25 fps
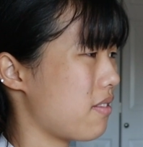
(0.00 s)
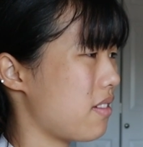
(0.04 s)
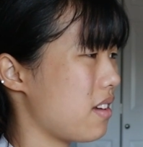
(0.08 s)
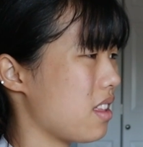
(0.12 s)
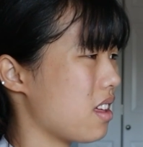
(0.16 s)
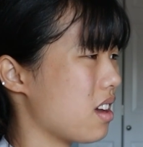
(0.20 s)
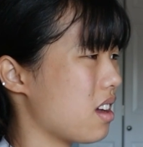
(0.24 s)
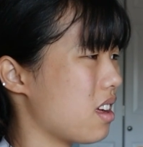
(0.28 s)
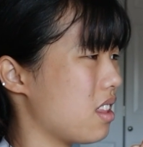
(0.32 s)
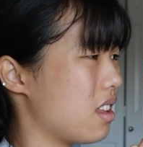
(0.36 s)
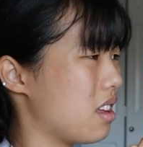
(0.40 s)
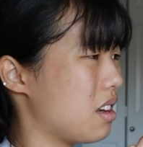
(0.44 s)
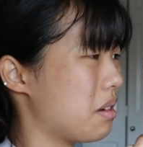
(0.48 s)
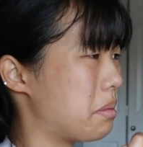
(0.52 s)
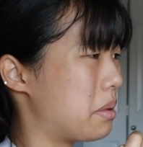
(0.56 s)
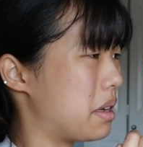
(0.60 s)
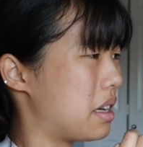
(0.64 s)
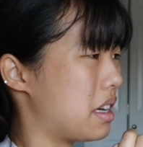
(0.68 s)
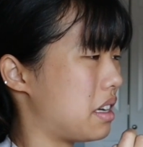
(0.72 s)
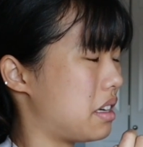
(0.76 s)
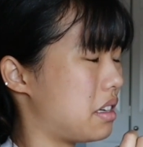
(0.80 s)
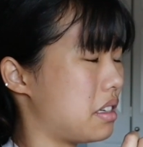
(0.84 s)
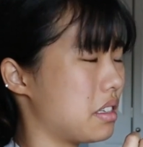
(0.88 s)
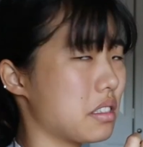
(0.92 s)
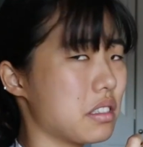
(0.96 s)
feeling a little
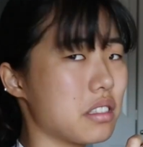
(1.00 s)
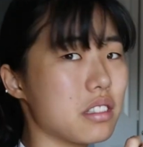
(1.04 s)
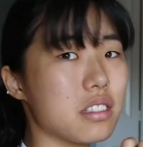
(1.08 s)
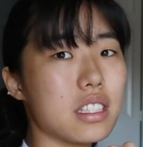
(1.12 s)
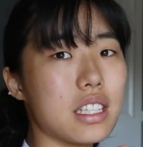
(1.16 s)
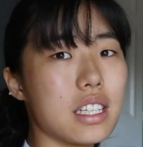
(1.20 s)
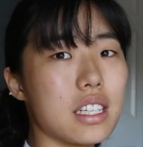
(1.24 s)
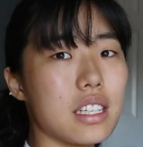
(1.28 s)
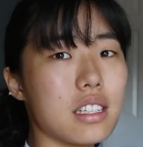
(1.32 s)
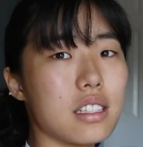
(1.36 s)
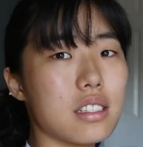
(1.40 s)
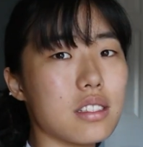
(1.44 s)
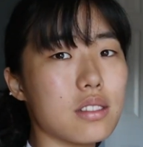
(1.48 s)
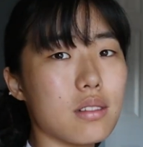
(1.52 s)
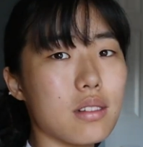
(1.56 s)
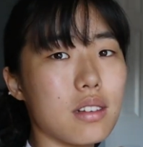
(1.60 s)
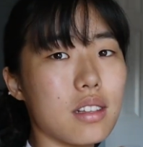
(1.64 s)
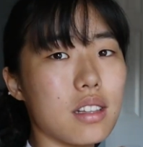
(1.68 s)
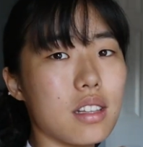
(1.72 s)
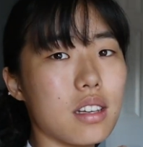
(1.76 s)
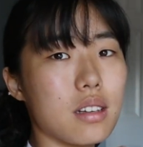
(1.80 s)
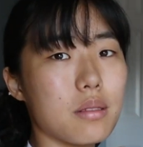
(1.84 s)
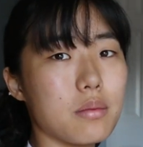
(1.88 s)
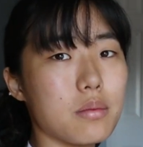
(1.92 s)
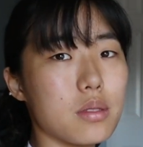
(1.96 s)
bit hungry, so I
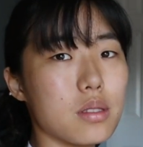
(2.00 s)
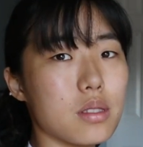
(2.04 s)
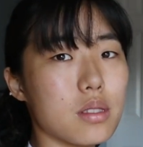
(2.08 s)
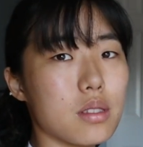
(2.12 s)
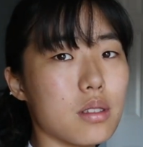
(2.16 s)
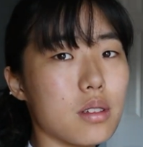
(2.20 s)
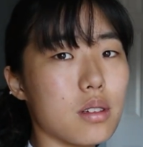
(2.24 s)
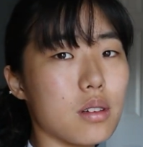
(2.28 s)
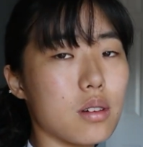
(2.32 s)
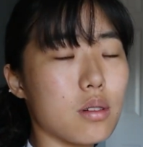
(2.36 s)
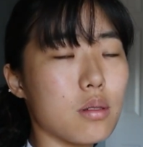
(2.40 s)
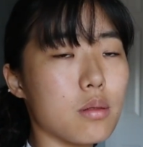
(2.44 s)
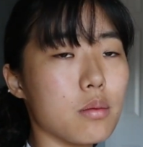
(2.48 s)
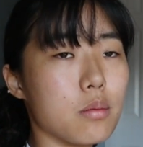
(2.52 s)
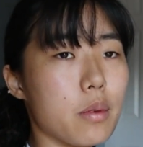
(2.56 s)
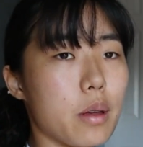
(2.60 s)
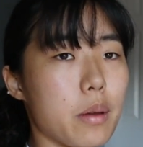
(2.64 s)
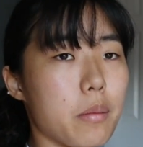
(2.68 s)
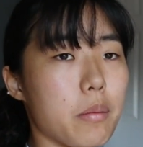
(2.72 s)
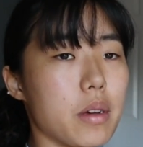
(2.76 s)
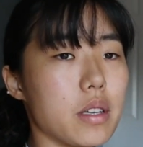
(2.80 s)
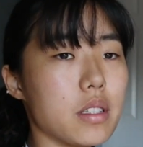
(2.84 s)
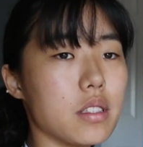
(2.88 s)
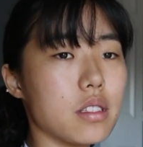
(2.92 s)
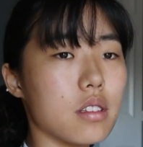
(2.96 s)
think I'm just gonna go
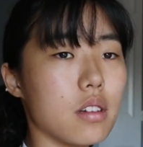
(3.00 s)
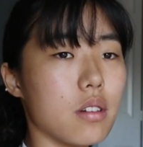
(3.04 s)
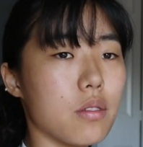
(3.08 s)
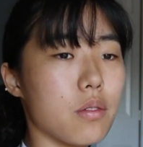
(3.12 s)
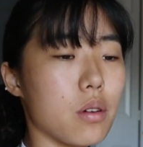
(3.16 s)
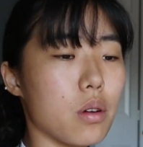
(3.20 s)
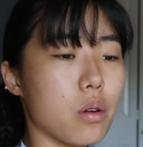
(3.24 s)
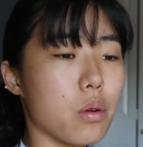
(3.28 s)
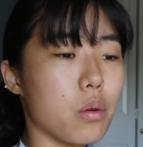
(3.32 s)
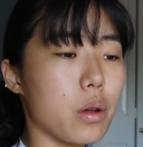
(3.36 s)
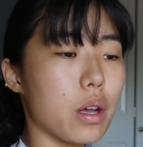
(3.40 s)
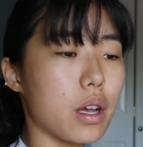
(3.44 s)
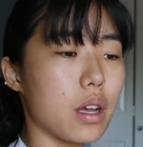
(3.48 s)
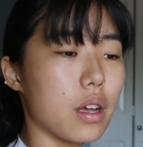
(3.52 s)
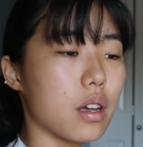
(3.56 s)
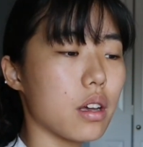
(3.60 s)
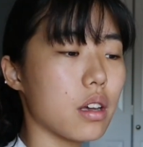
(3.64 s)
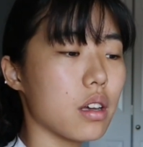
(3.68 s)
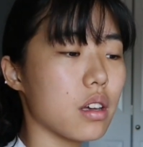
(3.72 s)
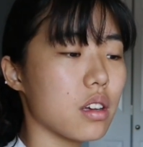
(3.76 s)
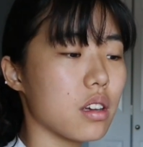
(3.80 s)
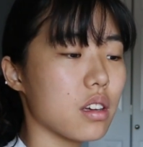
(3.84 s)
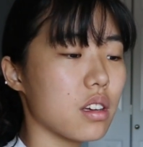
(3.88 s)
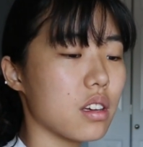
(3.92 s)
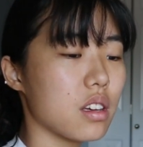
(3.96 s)
make myself a quick